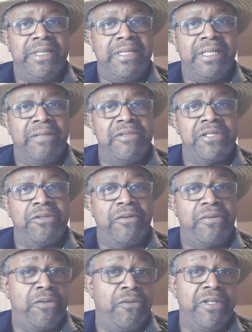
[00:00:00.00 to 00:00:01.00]

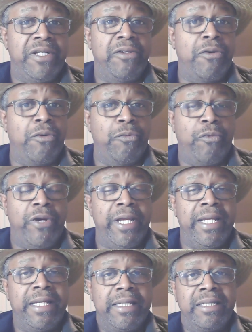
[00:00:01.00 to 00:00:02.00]
resourceful in your own
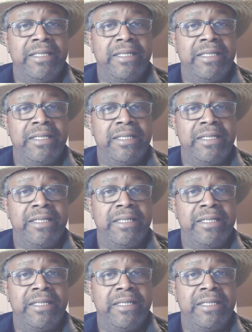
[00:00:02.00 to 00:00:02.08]
way,